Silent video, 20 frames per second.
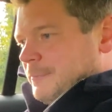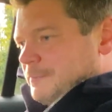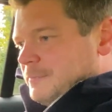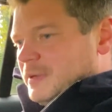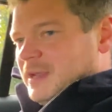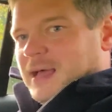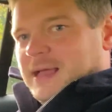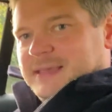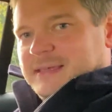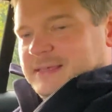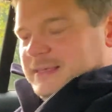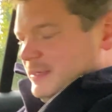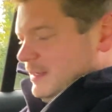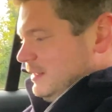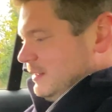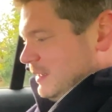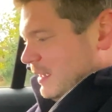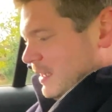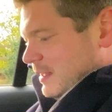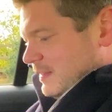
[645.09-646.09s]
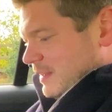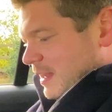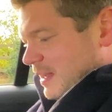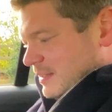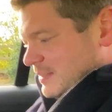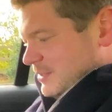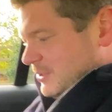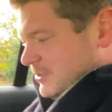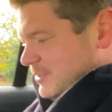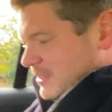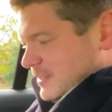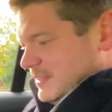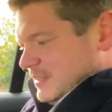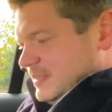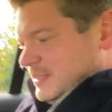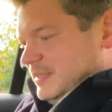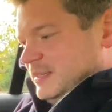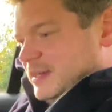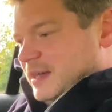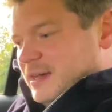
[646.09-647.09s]
liking, and as you can
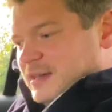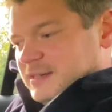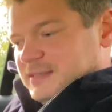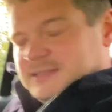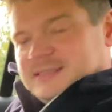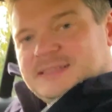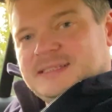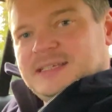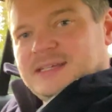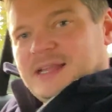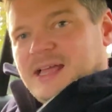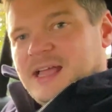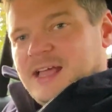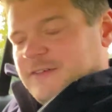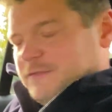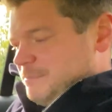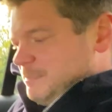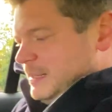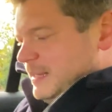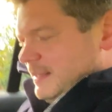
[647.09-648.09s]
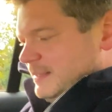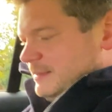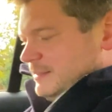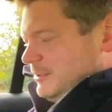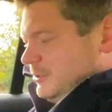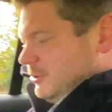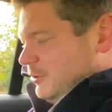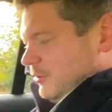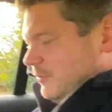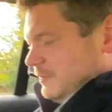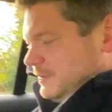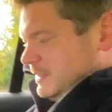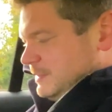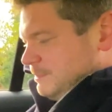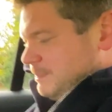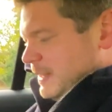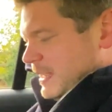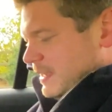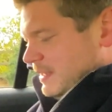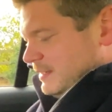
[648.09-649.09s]
see I still have plenty of
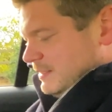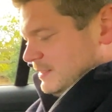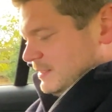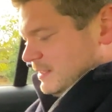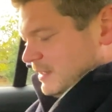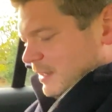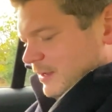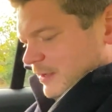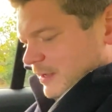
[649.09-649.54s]
space